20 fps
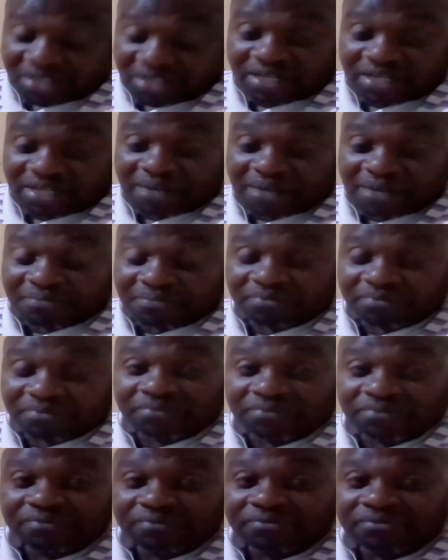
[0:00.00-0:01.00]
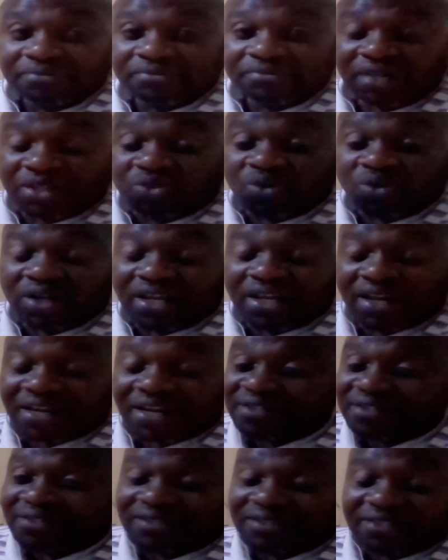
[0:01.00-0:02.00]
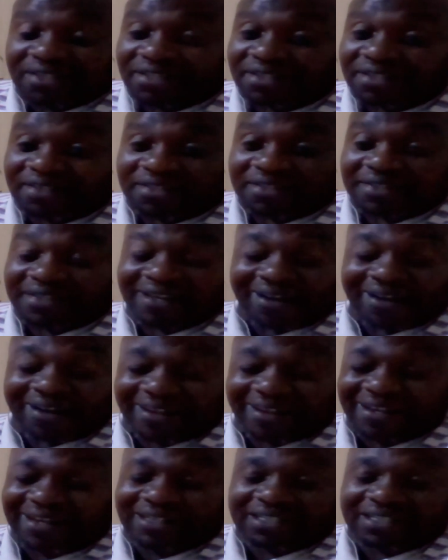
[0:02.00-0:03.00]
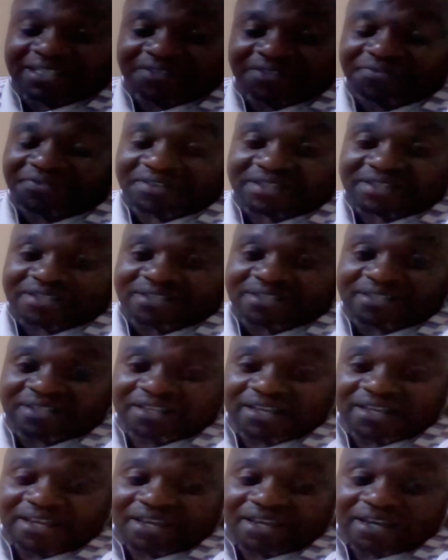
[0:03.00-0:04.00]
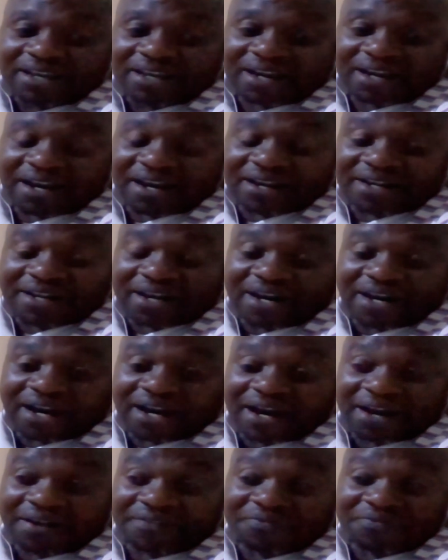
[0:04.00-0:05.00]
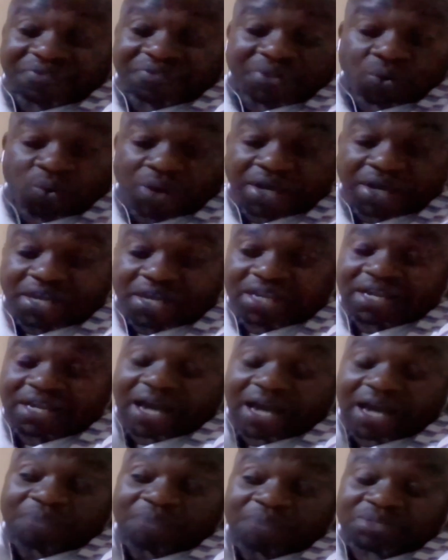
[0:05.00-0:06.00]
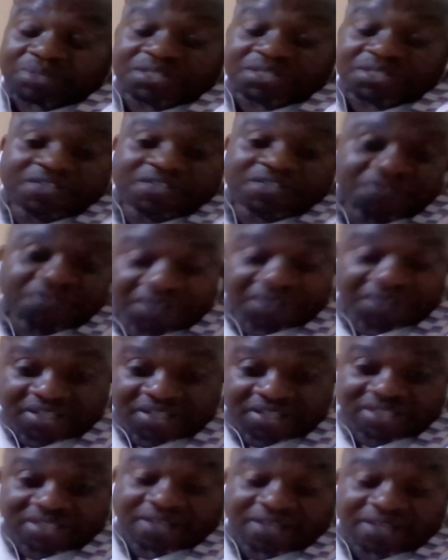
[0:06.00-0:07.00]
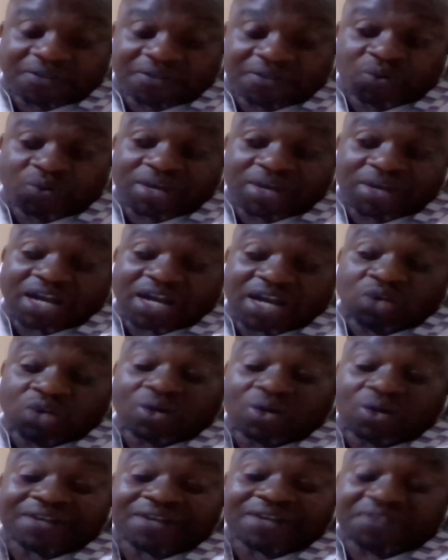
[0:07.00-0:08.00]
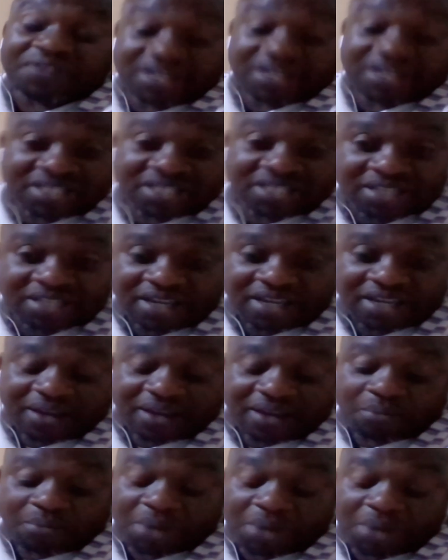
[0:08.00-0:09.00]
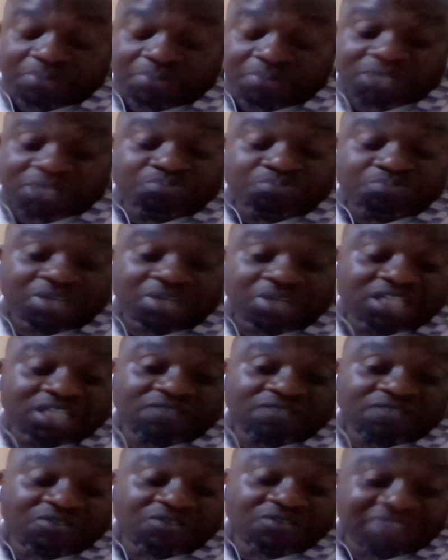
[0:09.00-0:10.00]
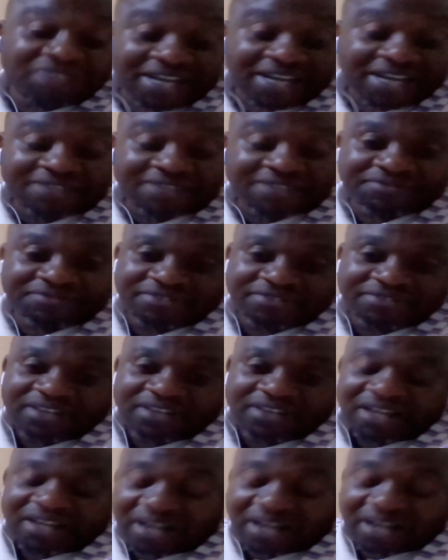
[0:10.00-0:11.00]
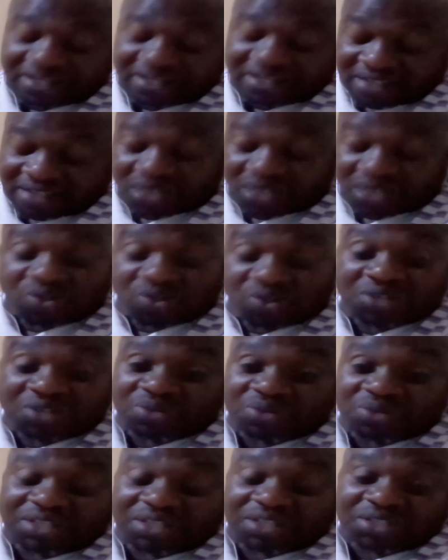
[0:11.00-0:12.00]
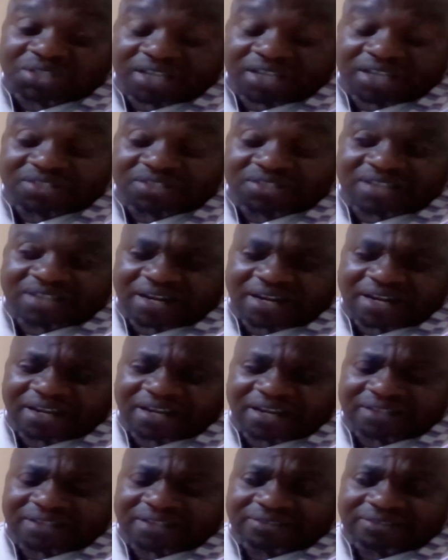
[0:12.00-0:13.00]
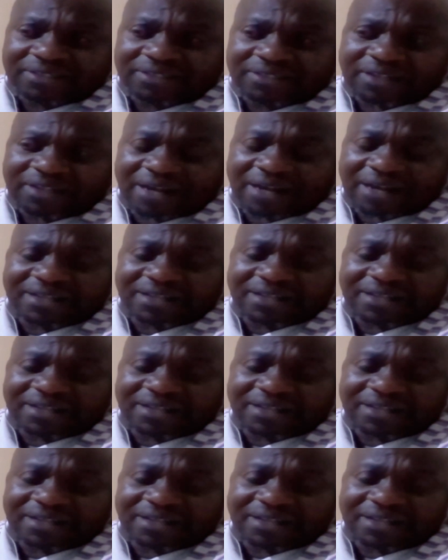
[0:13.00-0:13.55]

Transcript: time, actually I can see the real difference, and the way I perceive things and the way I look at things, my perspective of life has actually really changed. And